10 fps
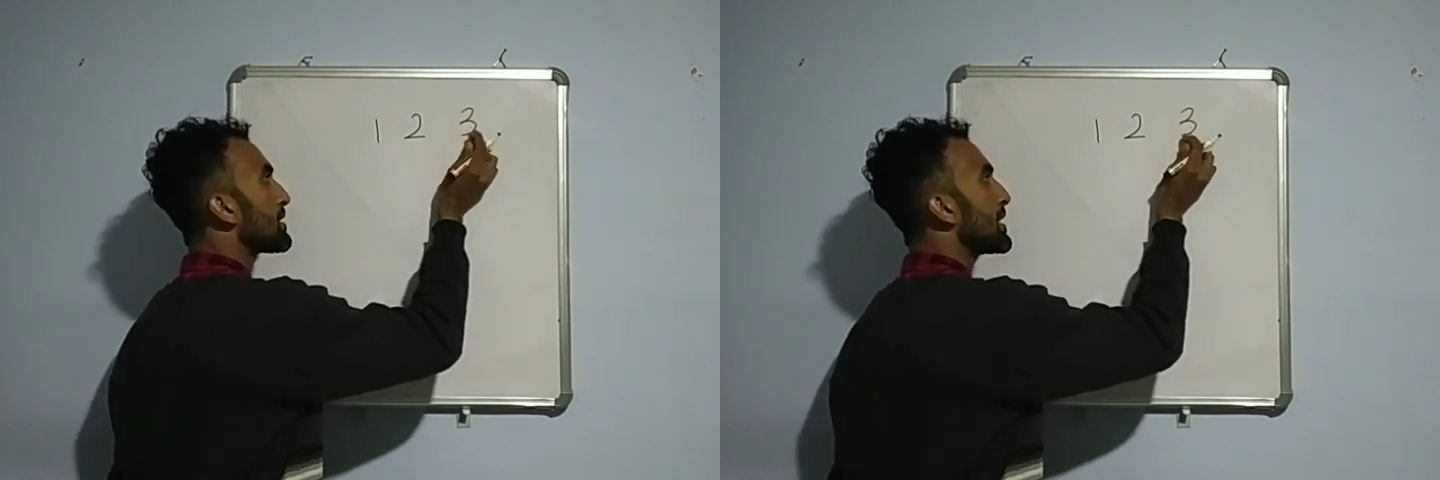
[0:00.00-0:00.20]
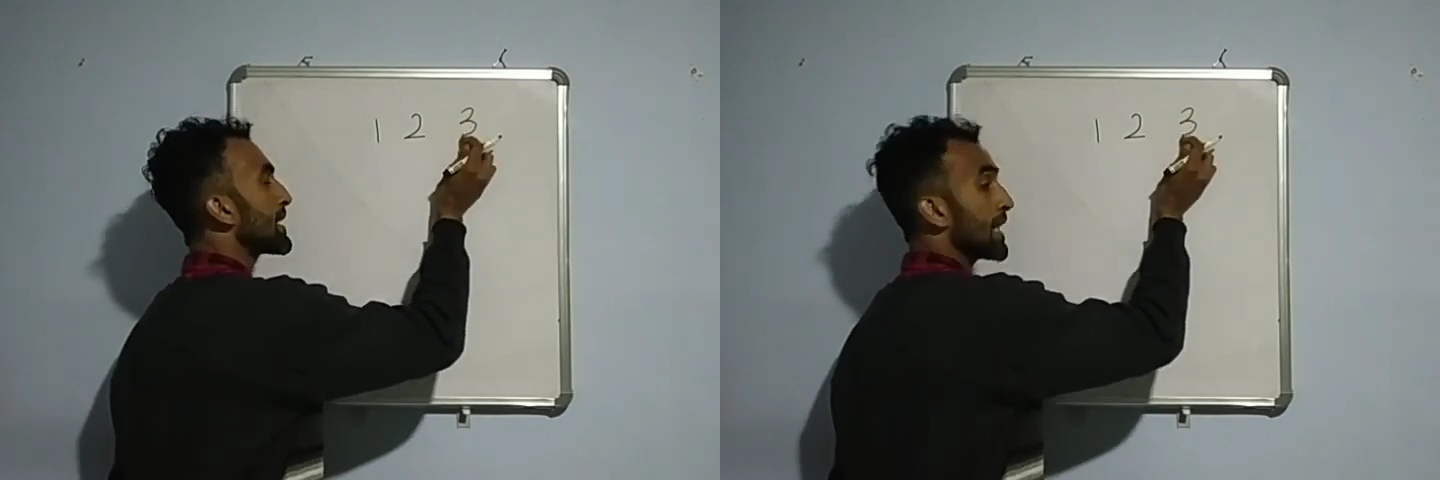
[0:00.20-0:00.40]

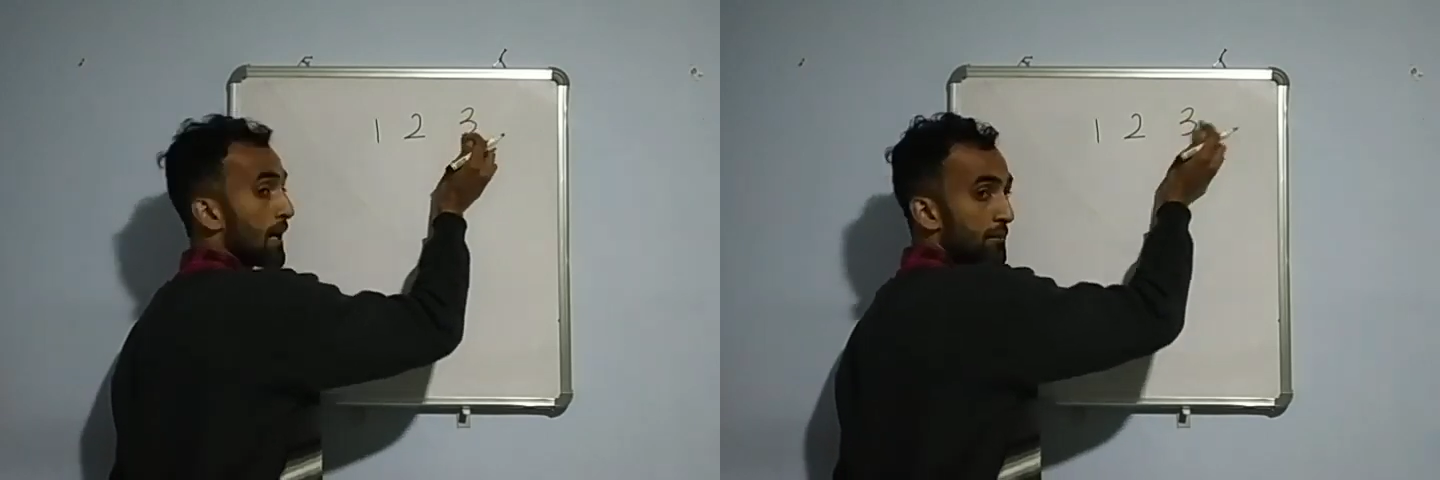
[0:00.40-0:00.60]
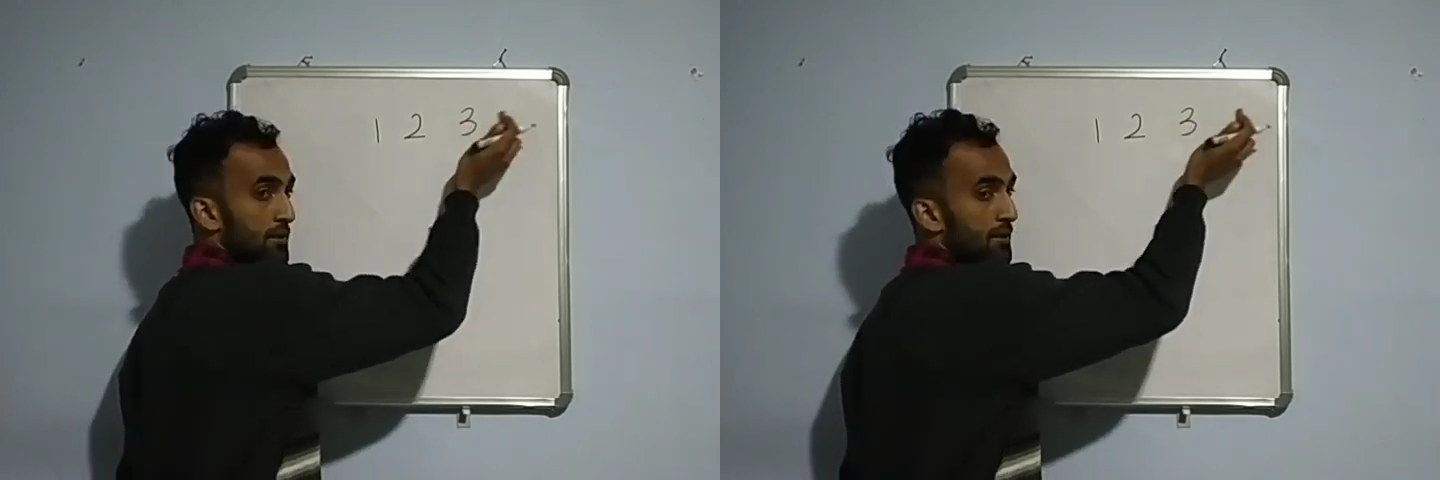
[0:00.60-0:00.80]
3
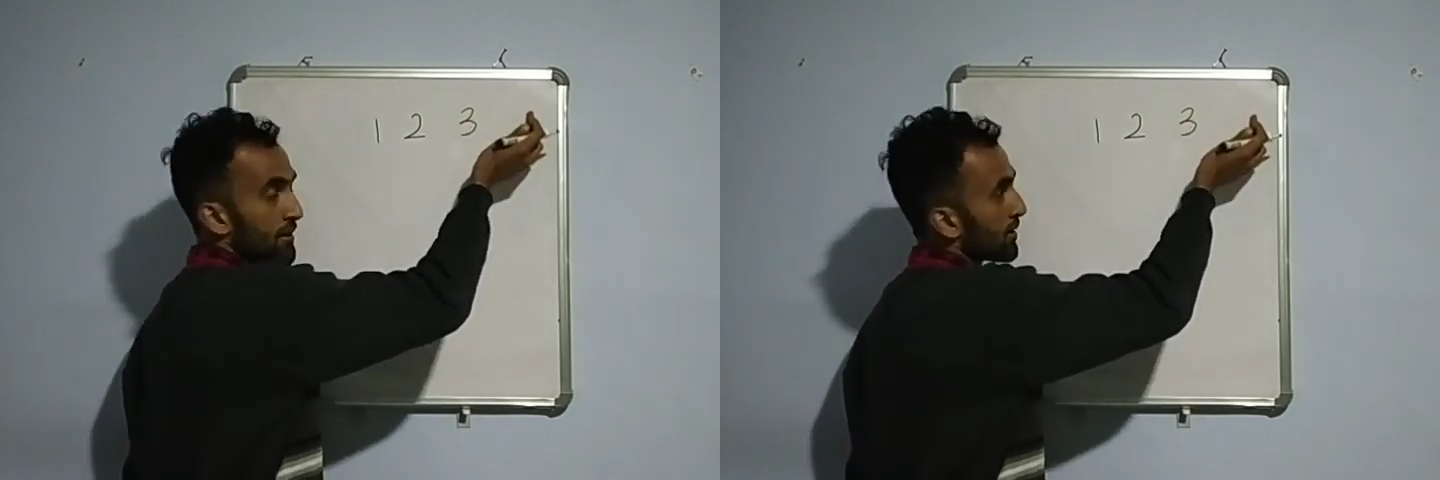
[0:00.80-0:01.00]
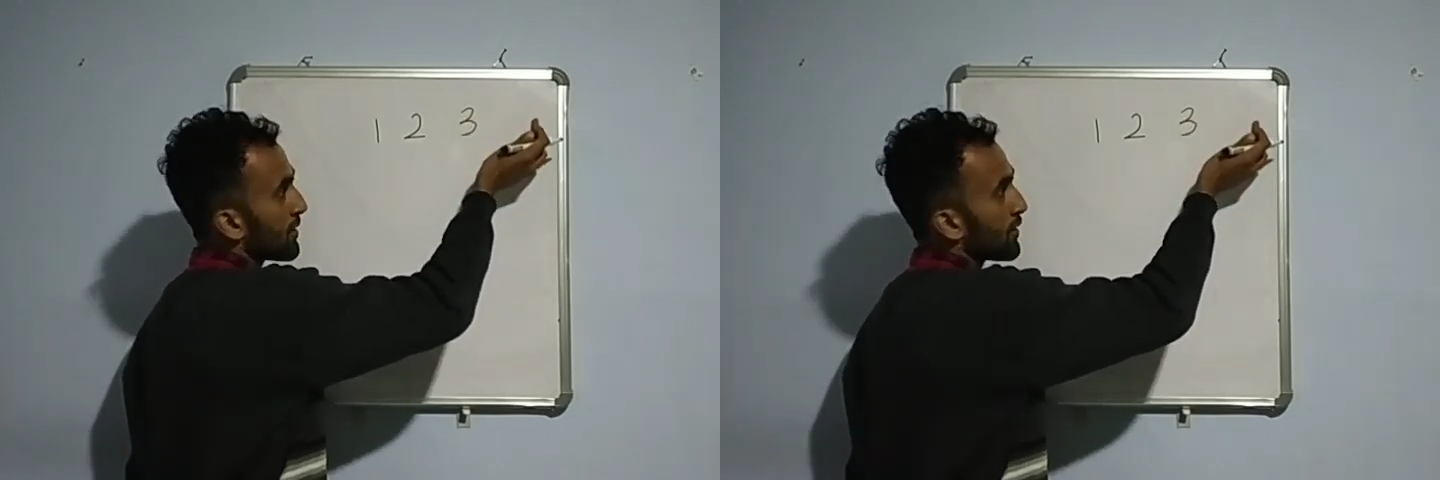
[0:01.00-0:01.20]
comes
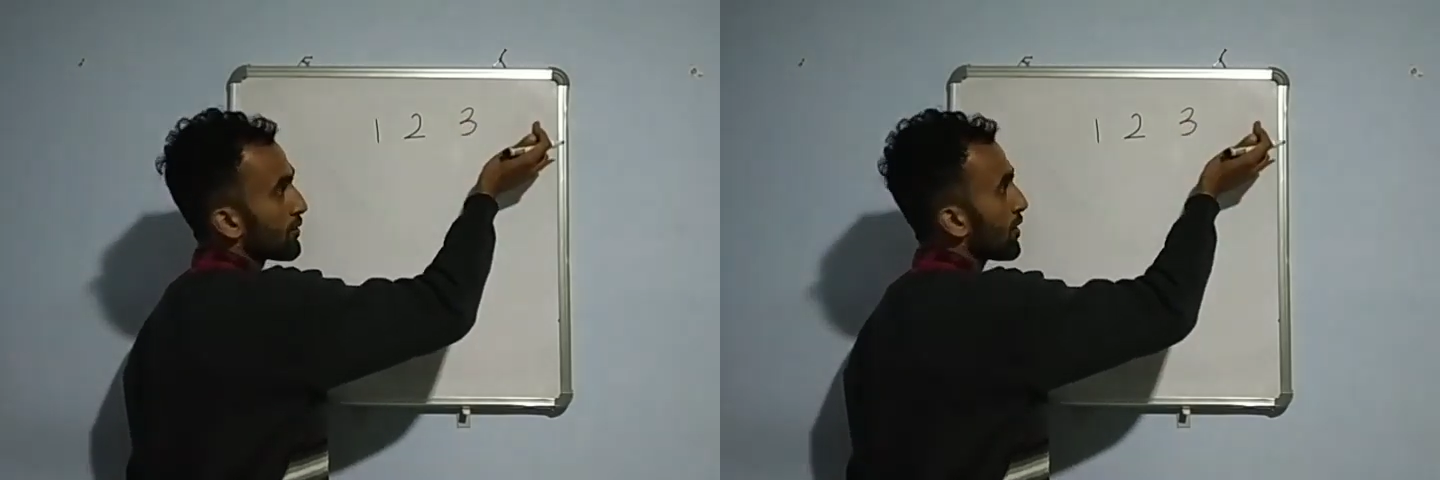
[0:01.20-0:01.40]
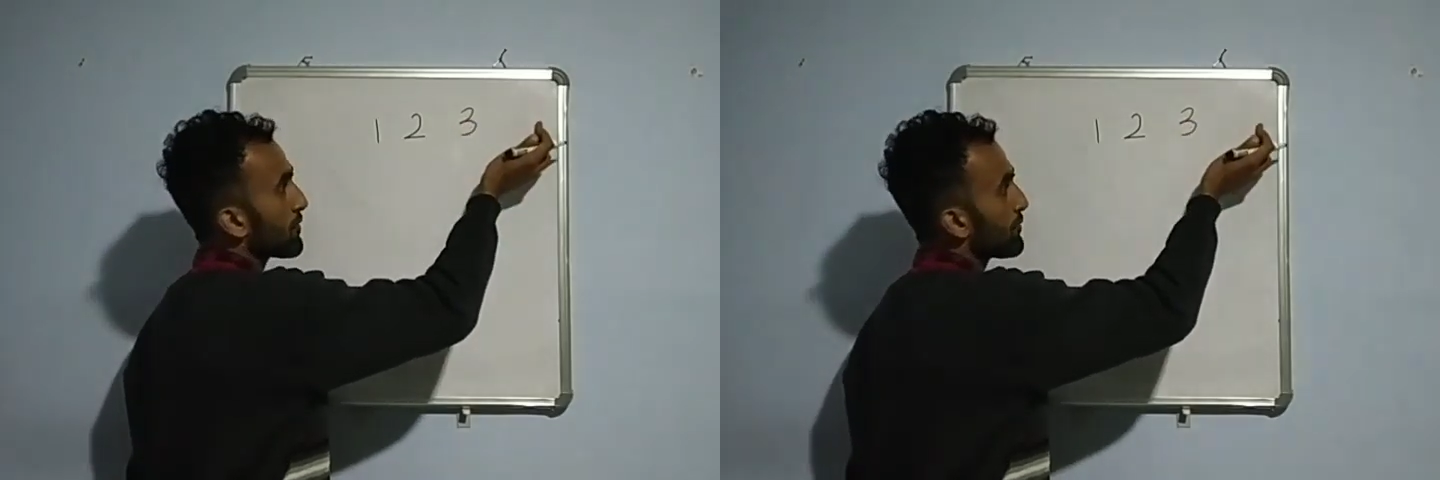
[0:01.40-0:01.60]

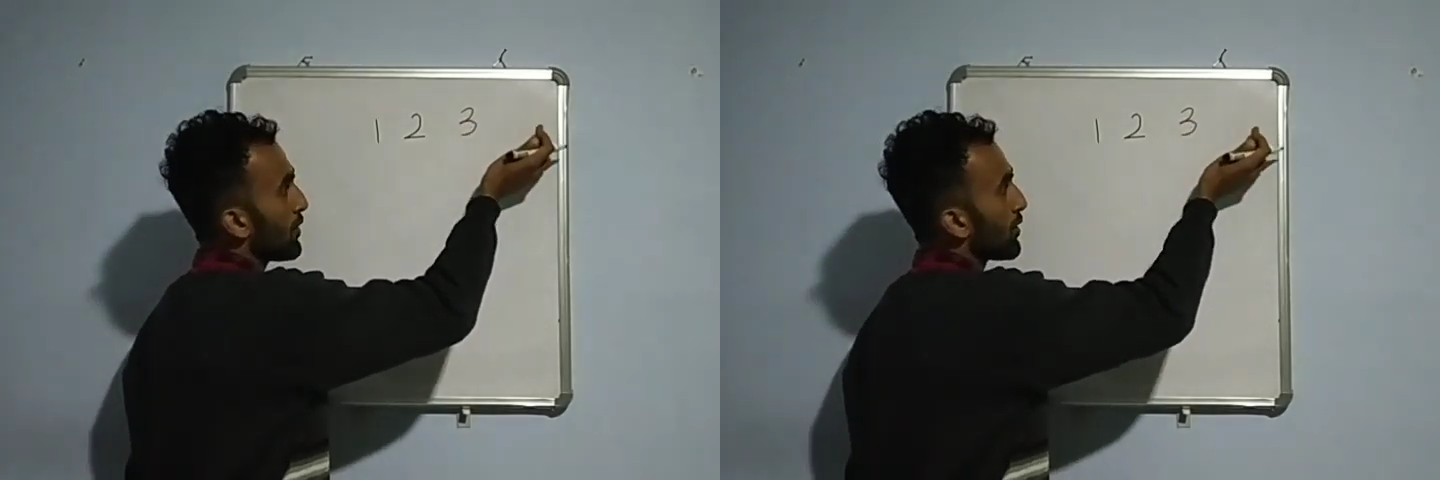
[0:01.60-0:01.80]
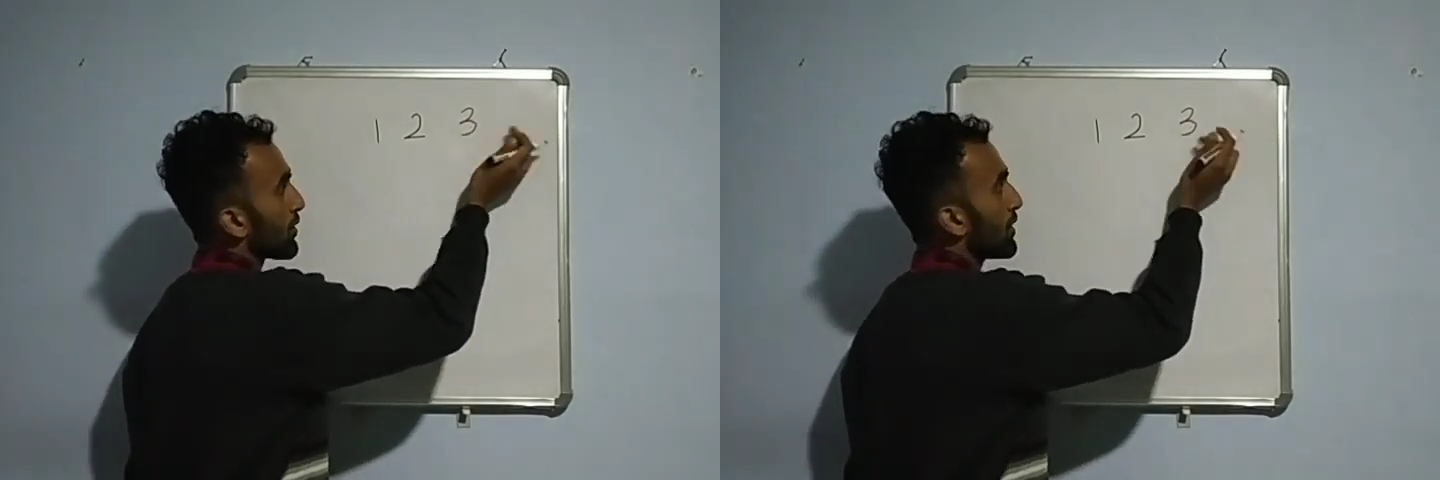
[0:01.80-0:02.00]
not
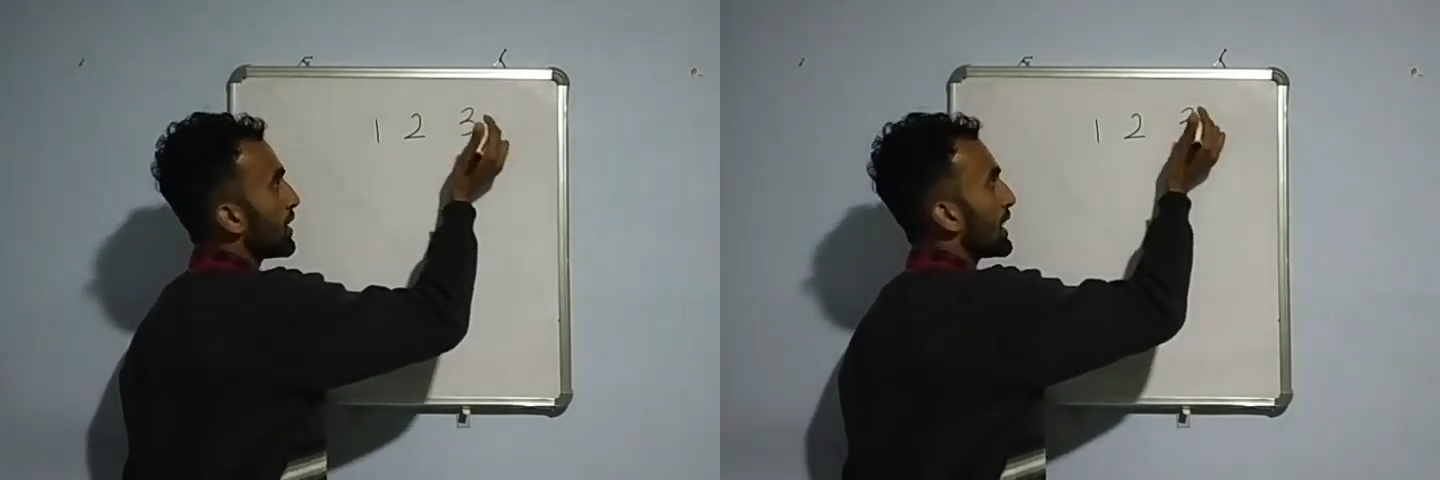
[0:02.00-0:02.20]
4,